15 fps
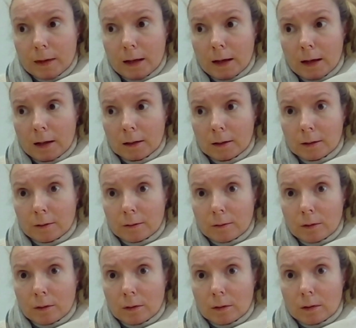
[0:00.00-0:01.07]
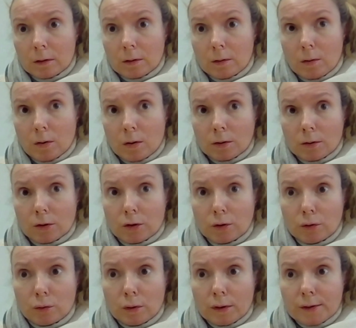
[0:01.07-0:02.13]
And
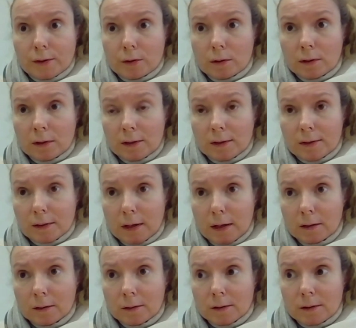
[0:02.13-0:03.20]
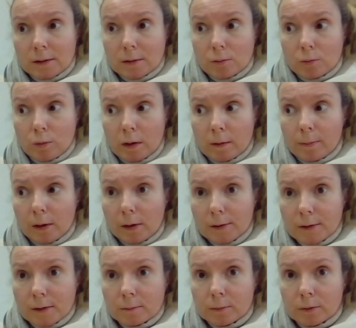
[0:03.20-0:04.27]
to a certain extent, where
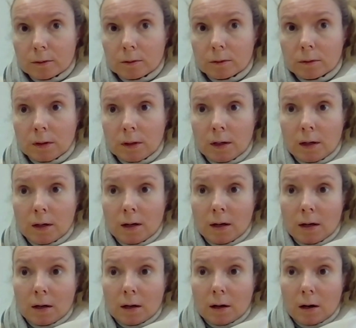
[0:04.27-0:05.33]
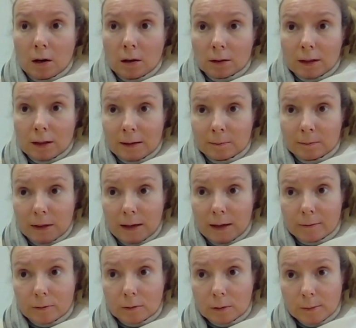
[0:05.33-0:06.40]
possible, online
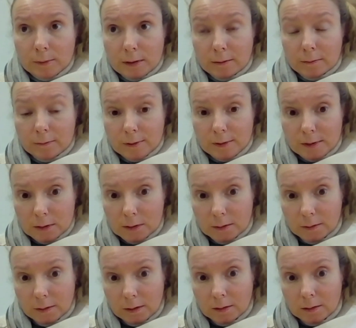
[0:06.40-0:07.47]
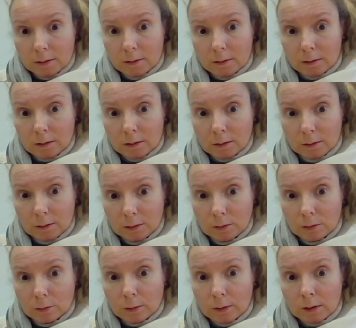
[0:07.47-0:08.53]
platforms have facilitated
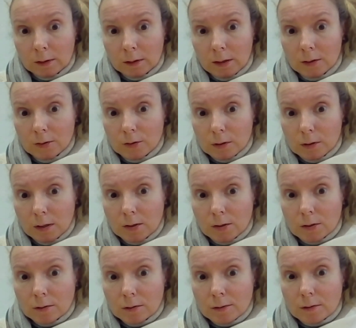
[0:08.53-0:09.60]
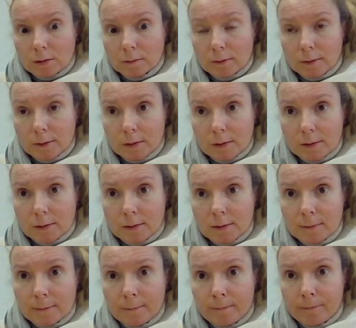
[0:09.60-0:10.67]
continuing education services.
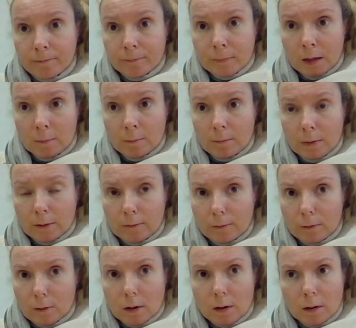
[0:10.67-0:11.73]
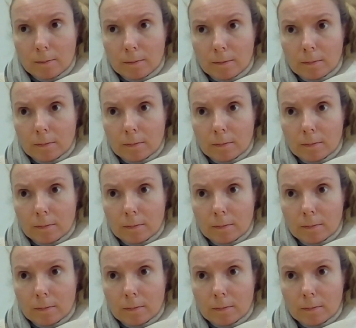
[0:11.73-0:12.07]
But for a